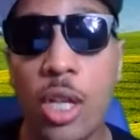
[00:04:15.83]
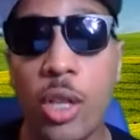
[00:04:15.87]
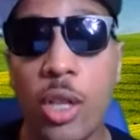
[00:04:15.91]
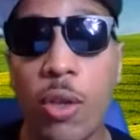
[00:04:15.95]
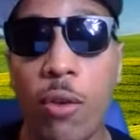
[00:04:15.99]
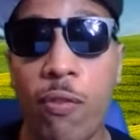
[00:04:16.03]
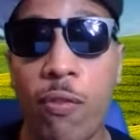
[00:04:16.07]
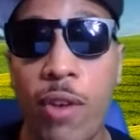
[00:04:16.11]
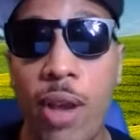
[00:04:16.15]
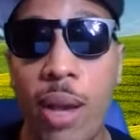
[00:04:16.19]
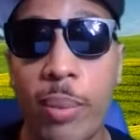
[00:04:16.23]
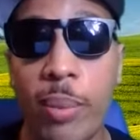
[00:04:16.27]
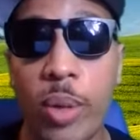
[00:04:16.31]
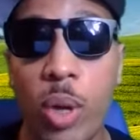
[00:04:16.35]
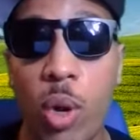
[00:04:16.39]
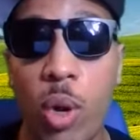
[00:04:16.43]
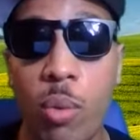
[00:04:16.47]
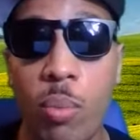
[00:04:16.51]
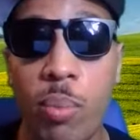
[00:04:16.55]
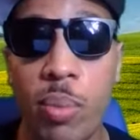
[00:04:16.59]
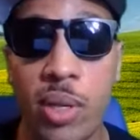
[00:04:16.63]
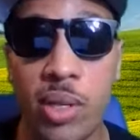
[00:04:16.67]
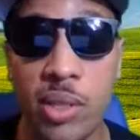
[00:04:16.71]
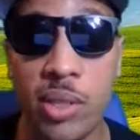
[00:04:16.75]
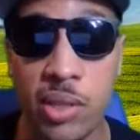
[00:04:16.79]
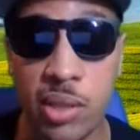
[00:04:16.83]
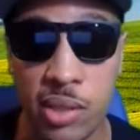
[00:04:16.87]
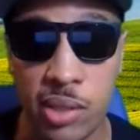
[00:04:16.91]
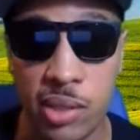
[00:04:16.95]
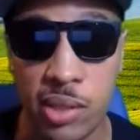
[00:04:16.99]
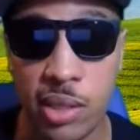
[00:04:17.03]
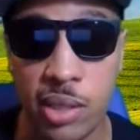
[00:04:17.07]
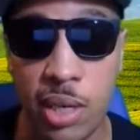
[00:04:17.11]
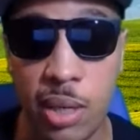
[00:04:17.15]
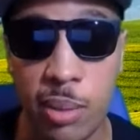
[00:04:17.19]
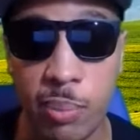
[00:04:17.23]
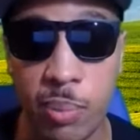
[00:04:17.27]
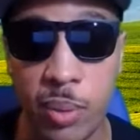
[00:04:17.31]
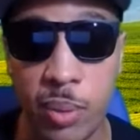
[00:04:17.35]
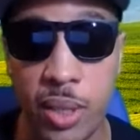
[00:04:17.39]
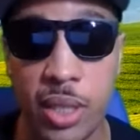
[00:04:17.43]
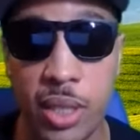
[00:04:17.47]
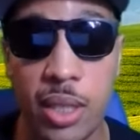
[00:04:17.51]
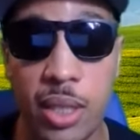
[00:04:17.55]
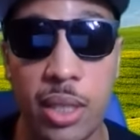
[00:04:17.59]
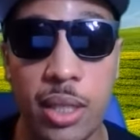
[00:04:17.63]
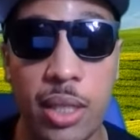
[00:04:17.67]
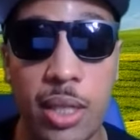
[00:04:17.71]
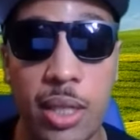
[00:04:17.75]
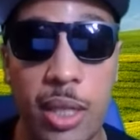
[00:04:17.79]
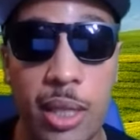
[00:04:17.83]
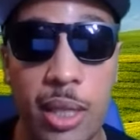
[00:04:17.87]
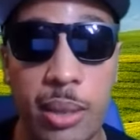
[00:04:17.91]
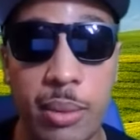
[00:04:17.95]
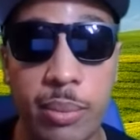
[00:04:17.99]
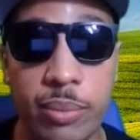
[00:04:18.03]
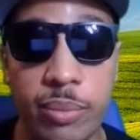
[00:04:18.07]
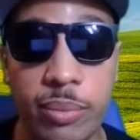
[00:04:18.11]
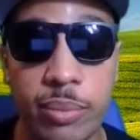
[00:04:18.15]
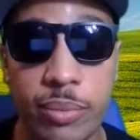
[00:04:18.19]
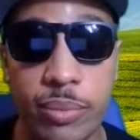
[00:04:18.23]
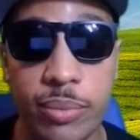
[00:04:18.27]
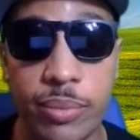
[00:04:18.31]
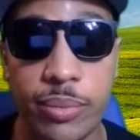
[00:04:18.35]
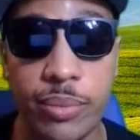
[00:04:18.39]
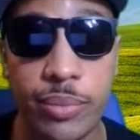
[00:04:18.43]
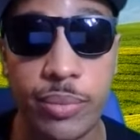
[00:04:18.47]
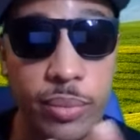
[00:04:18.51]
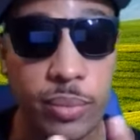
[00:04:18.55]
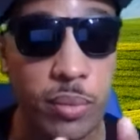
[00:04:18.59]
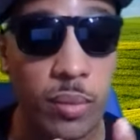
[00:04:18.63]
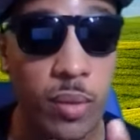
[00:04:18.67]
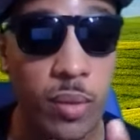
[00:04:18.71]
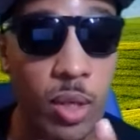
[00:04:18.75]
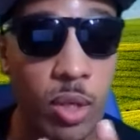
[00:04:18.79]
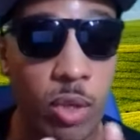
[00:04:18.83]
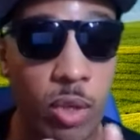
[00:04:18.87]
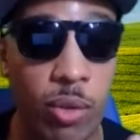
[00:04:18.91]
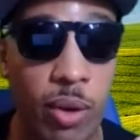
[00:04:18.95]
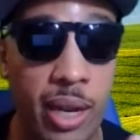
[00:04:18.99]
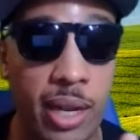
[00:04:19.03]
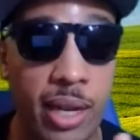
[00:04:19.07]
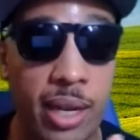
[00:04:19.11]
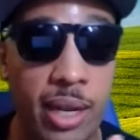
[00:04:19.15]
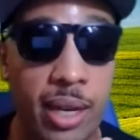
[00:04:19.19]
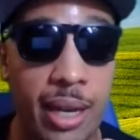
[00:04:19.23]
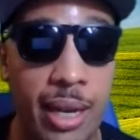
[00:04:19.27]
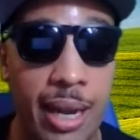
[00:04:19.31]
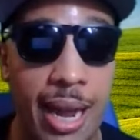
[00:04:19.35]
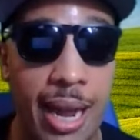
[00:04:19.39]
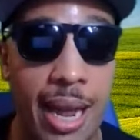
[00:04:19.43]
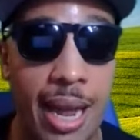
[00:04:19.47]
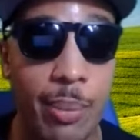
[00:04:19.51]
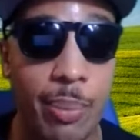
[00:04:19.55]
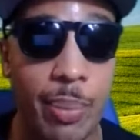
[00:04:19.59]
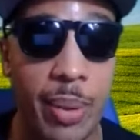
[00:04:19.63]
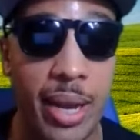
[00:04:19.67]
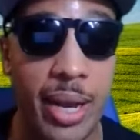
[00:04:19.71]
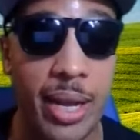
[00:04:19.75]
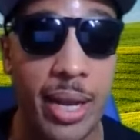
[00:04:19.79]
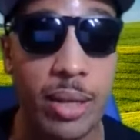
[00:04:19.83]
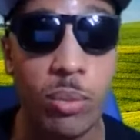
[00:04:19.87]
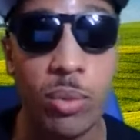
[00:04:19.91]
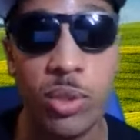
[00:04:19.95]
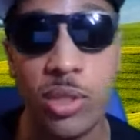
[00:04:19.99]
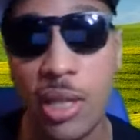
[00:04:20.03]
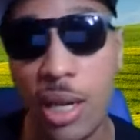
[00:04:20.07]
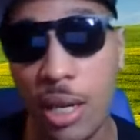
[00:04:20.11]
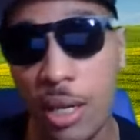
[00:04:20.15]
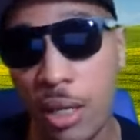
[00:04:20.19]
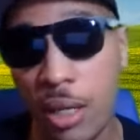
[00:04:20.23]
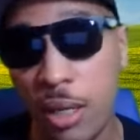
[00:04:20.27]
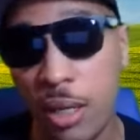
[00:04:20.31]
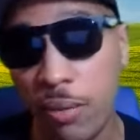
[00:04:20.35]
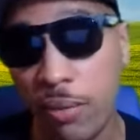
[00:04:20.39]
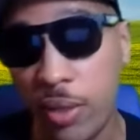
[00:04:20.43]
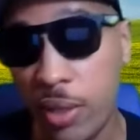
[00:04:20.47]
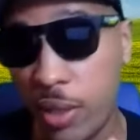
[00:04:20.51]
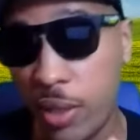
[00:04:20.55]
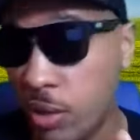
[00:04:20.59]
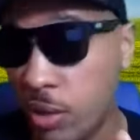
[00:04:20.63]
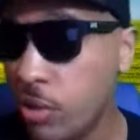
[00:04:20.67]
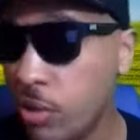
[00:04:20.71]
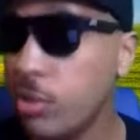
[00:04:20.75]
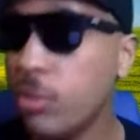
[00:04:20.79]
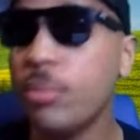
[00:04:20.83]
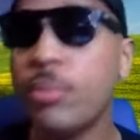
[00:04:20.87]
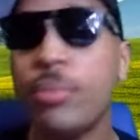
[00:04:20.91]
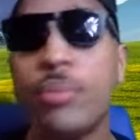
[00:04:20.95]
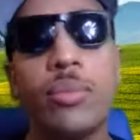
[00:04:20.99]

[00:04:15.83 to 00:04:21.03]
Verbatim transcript: The family owned business company um, created a campaign, which I love this,